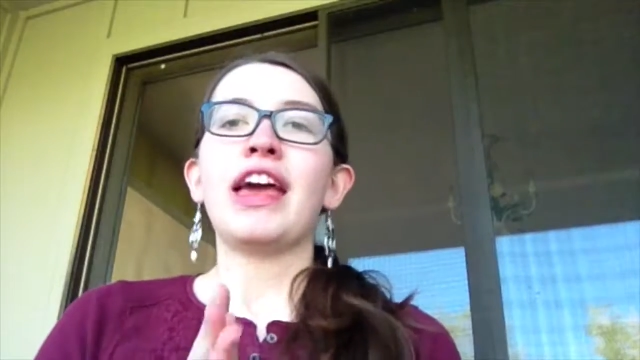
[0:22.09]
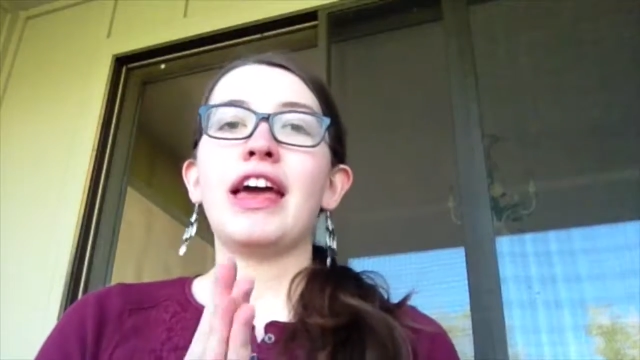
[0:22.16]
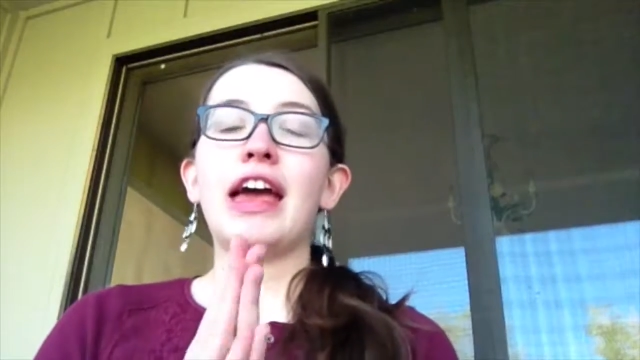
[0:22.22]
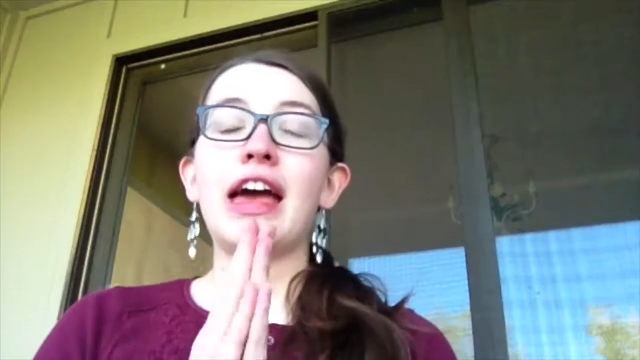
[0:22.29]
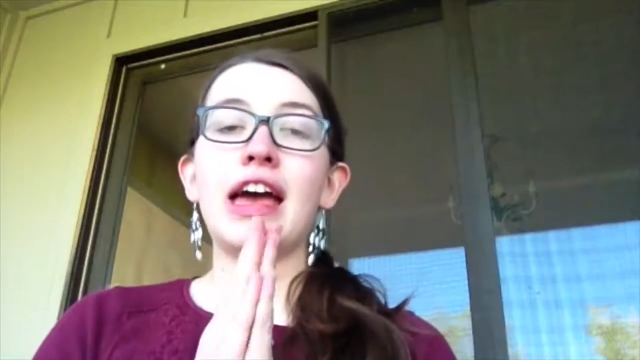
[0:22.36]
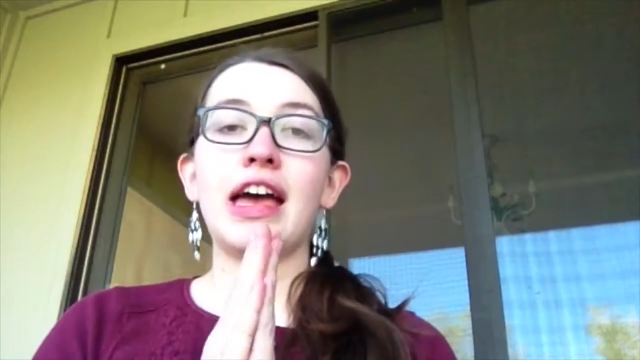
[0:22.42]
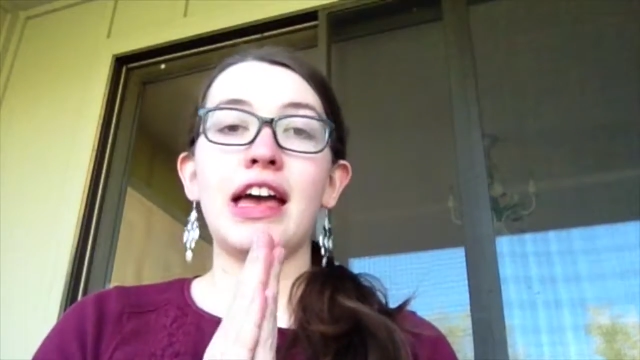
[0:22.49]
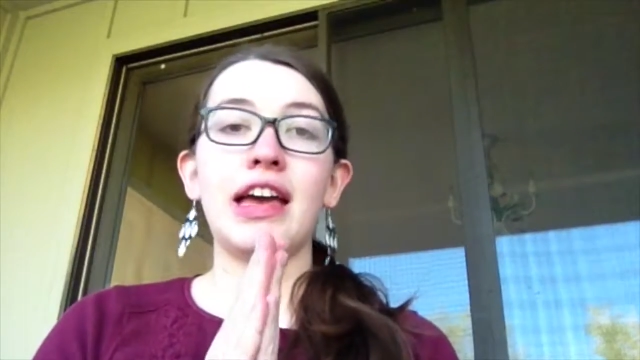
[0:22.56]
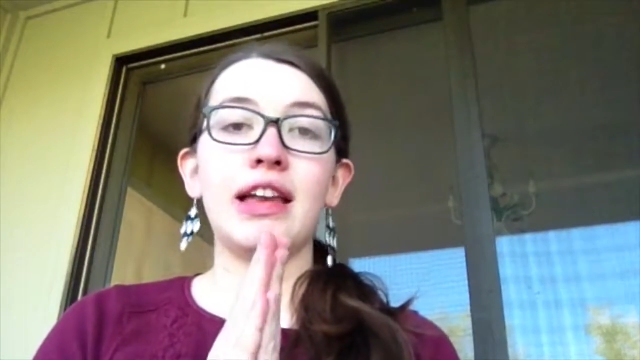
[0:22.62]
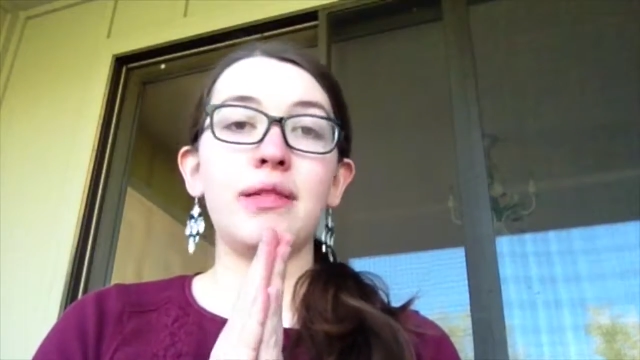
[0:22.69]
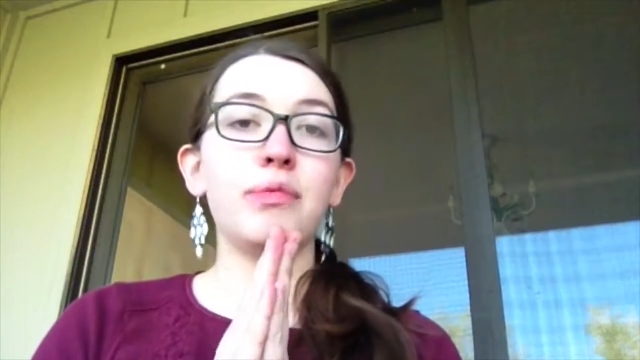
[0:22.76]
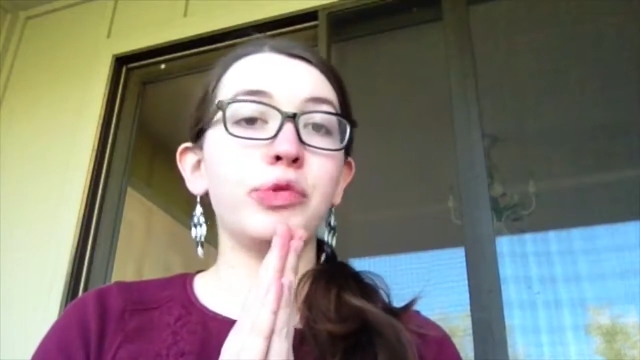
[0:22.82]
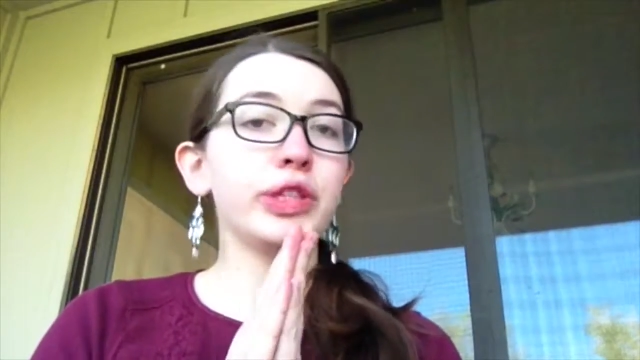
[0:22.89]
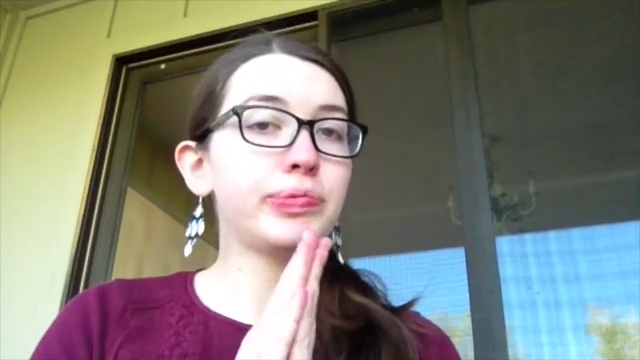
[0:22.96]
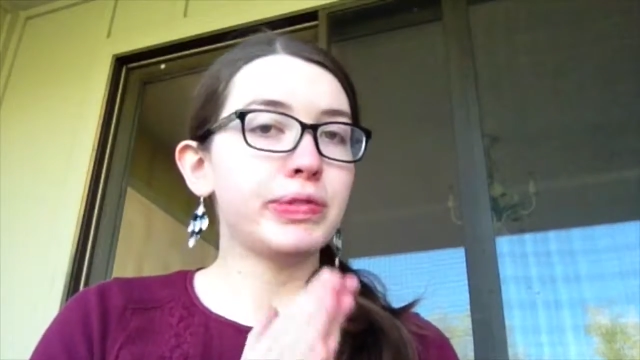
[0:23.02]

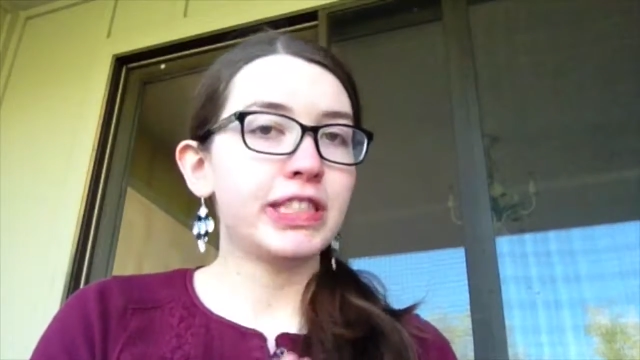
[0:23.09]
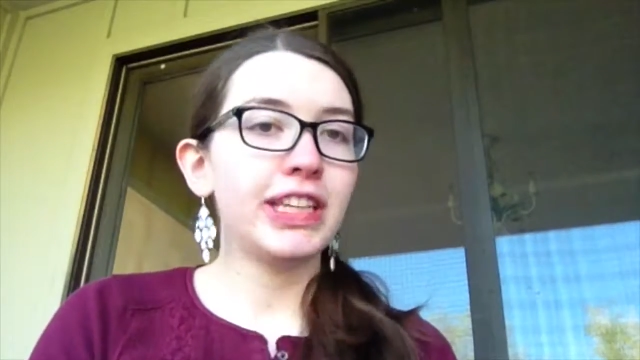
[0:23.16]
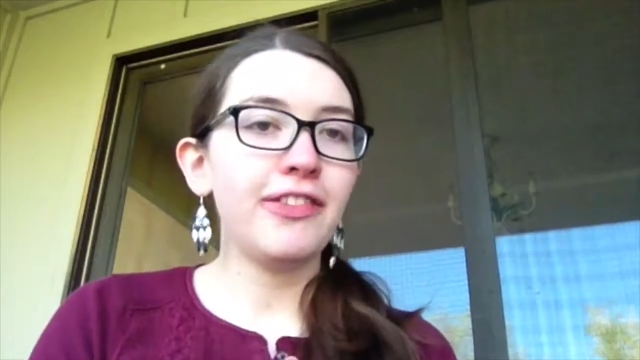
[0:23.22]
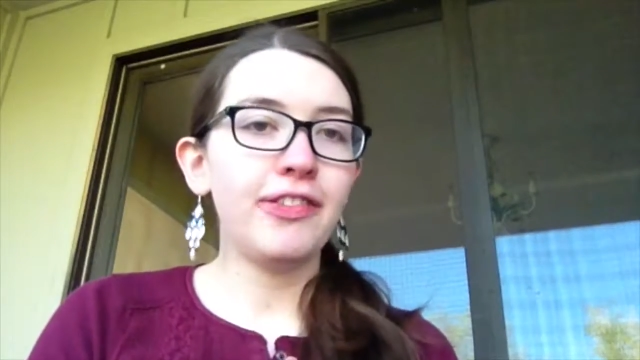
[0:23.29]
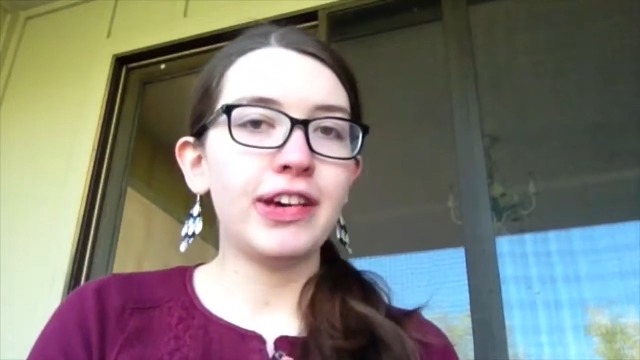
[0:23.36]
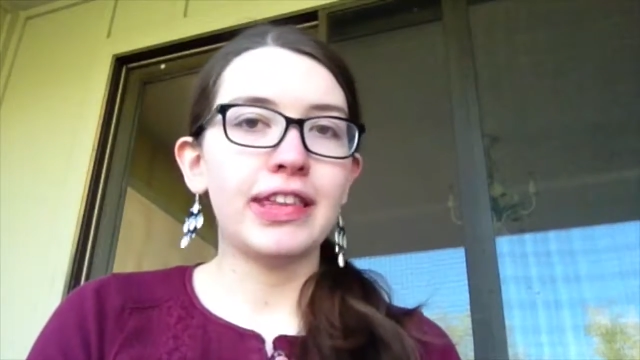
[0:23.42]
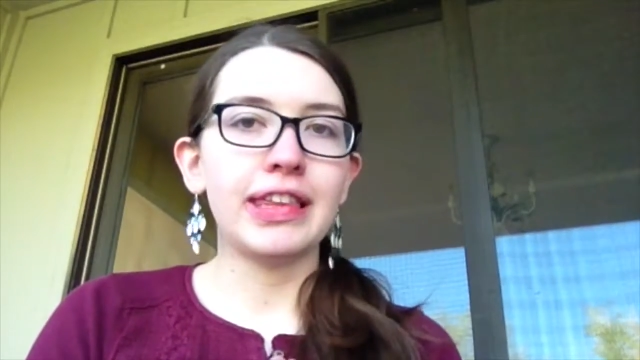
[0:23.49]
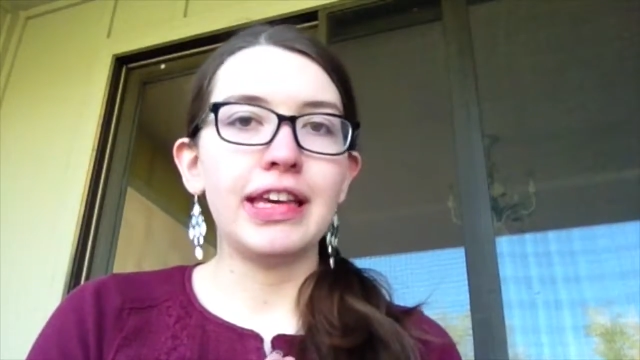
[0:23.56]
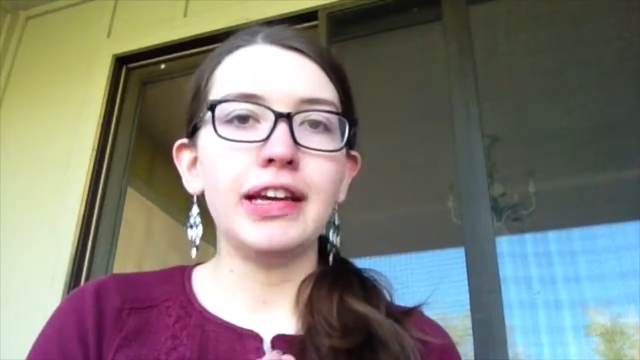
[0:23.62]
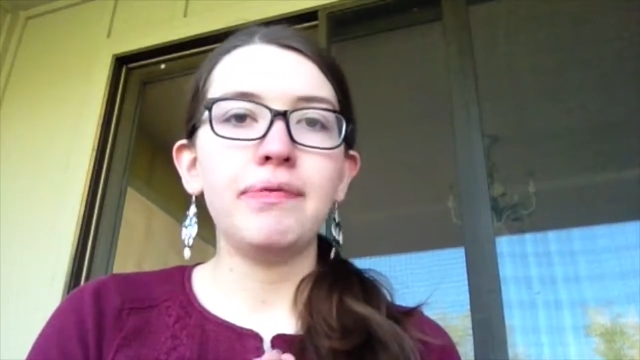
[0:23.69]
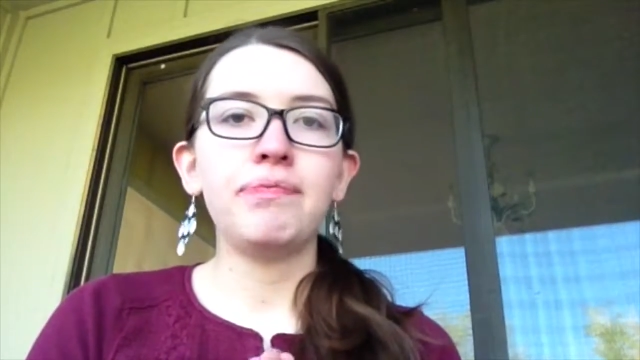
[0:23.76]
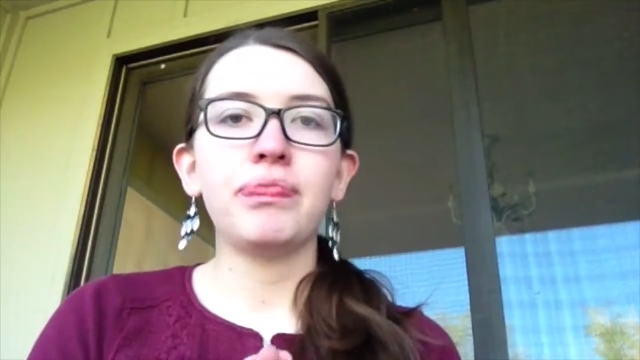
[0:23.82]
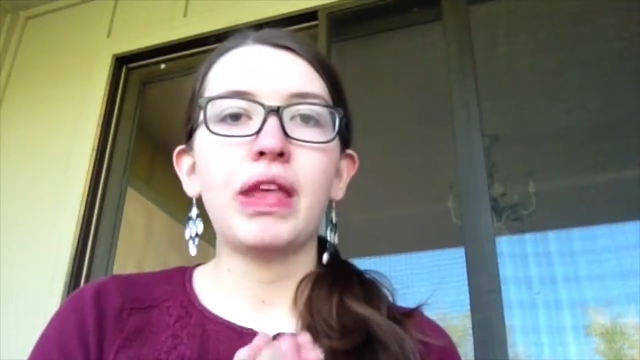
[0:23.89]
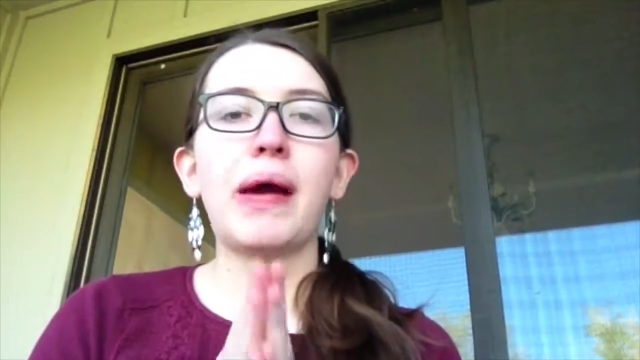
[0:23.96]
And more specifically,